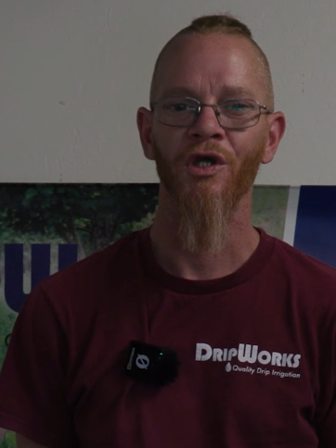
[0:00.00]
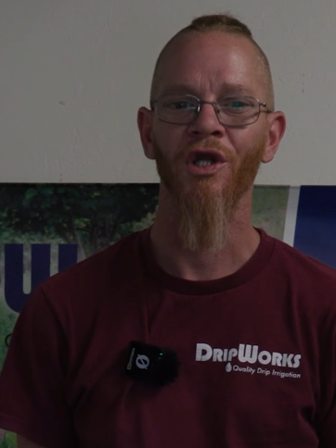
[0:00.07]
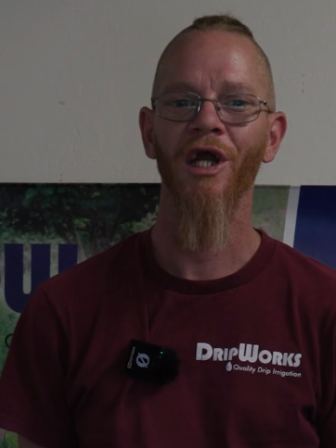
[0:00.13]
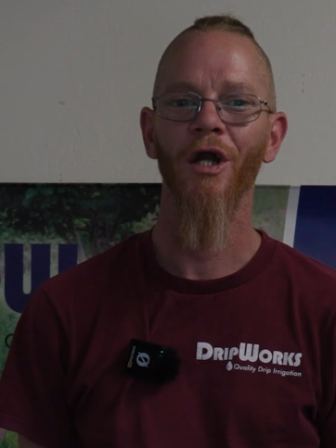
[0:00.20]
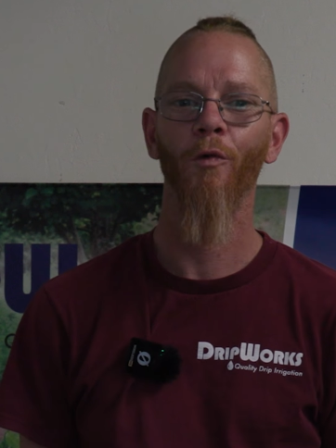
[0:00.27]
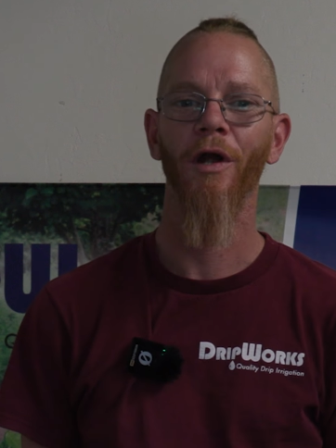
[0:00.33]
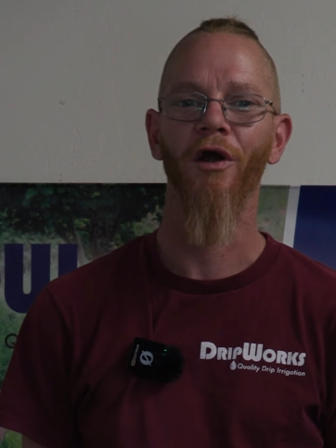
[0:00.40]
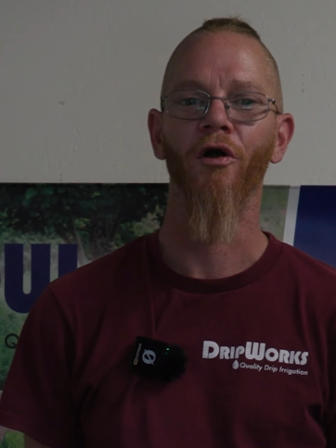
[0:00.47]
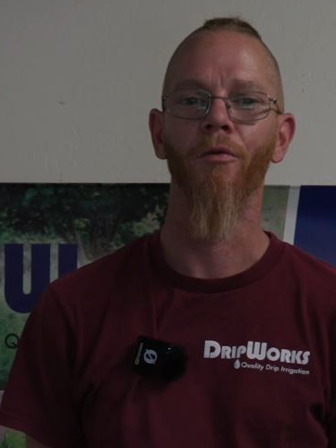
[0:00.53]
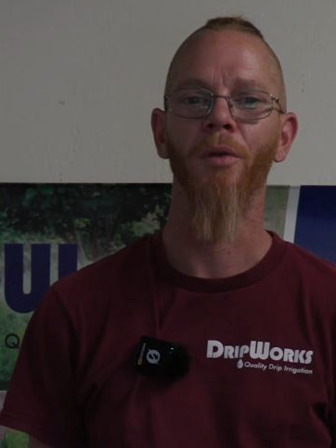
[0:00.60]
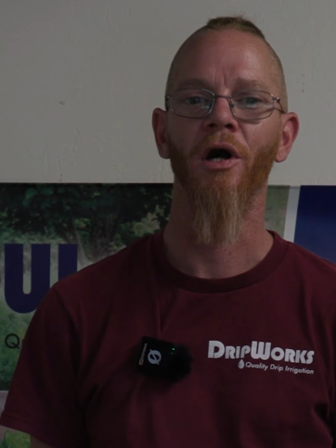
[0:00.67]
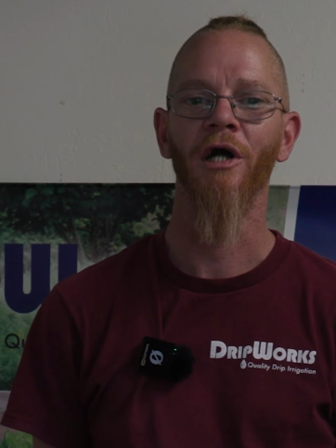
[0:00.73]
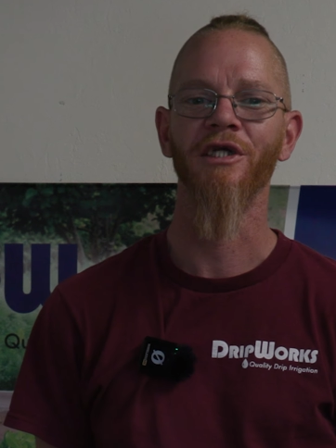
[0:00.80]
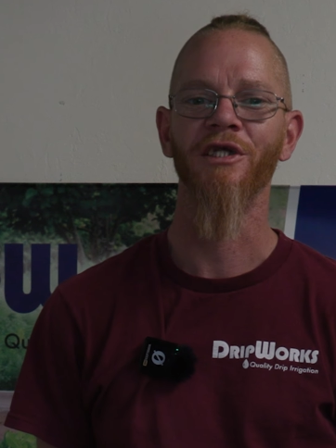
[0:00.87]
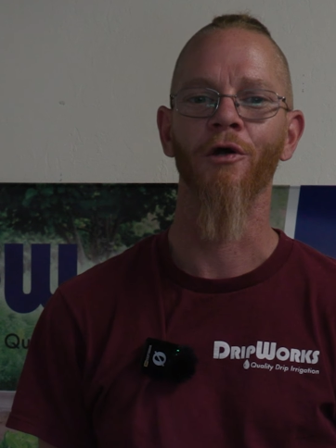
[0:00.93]
Today we are
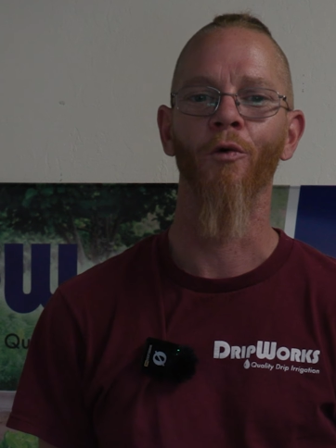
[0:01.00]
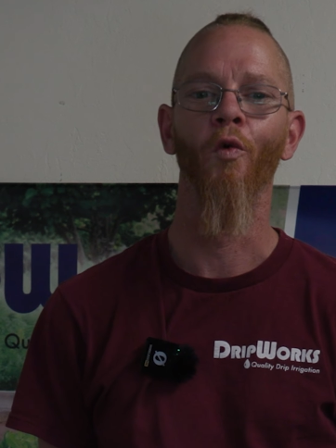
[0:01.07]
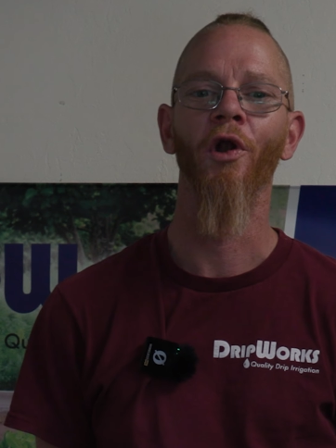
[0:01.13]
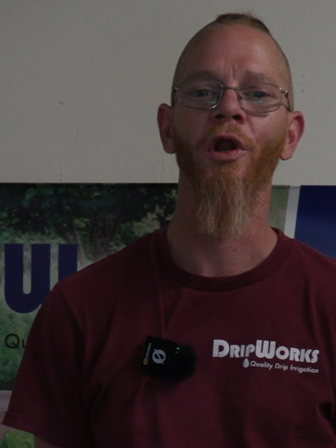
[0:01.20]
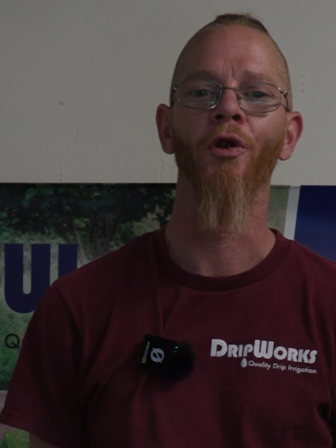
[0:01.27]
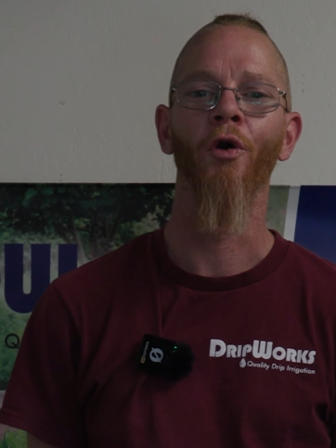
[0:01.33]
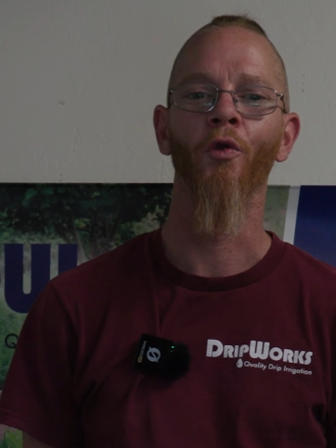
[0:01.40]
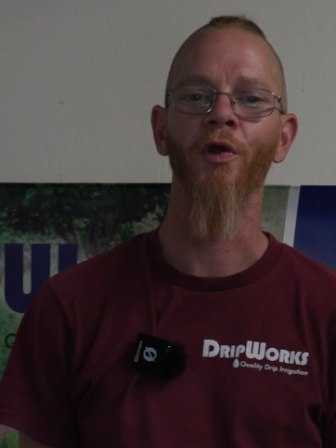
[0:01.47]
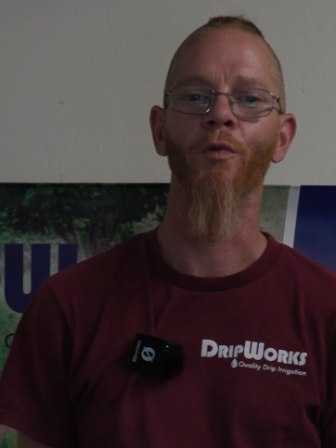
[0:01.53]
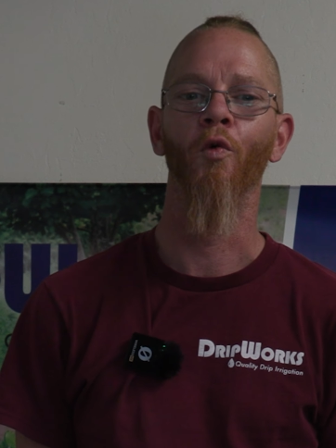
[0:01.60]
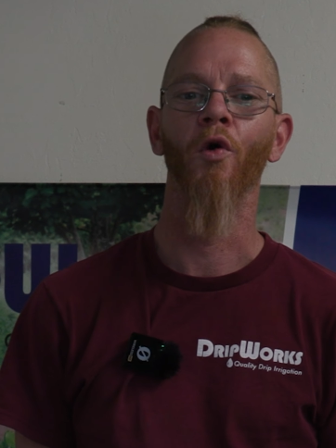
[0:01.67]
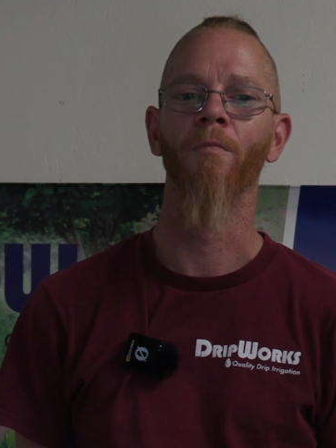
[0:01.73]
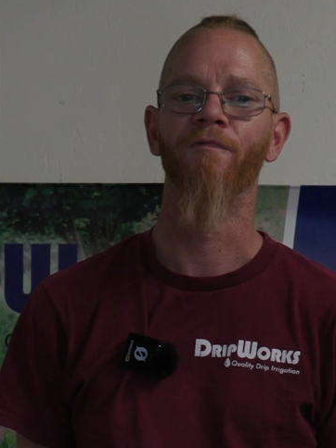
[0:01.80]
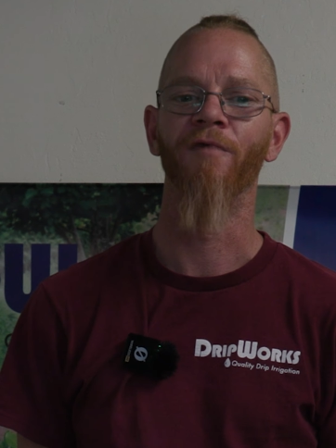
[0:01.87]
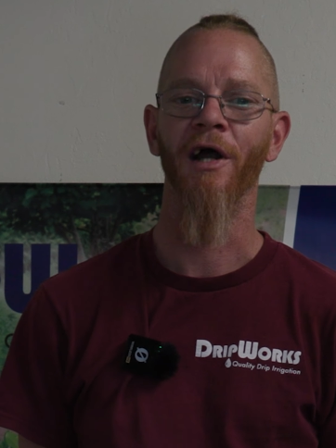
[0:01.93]
unboxing the one and only
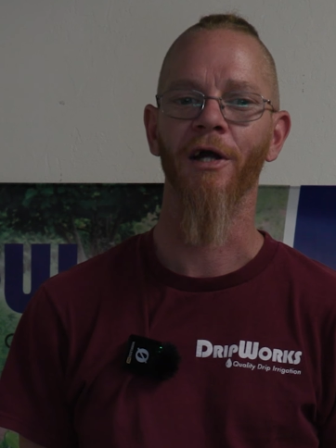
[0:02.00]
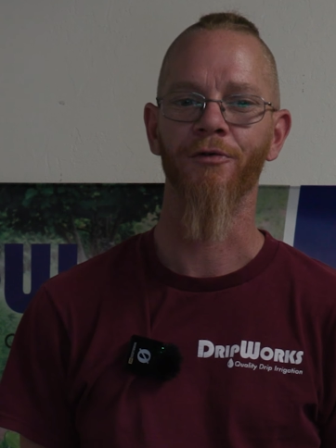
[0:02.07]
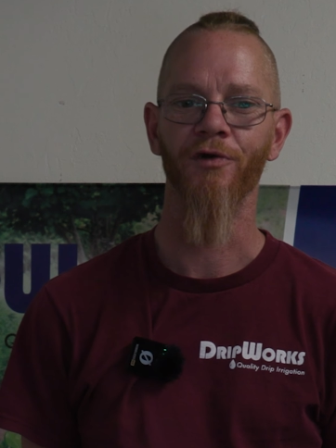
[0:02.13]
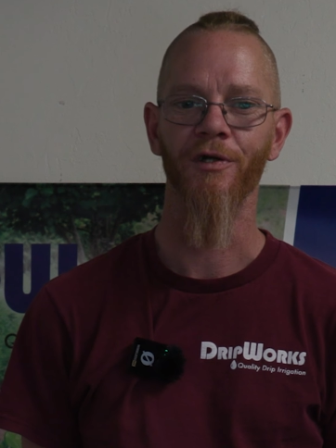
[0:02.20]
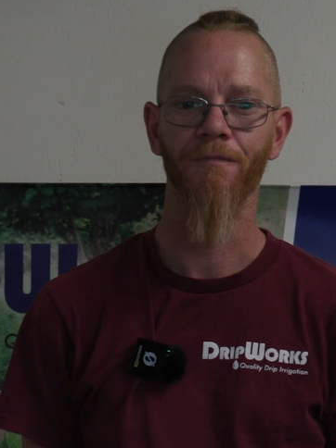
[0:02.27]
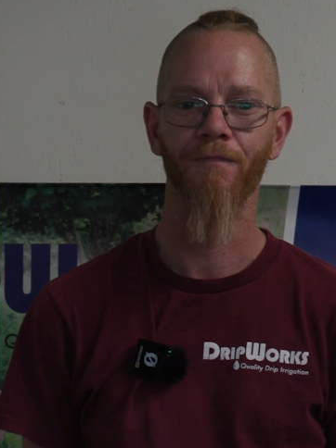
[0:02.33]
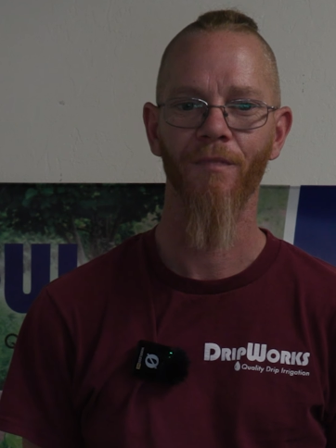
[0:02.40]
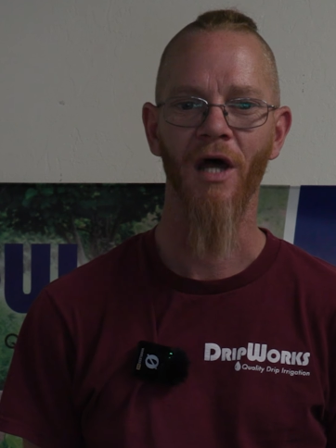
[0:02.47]
Worm Factory.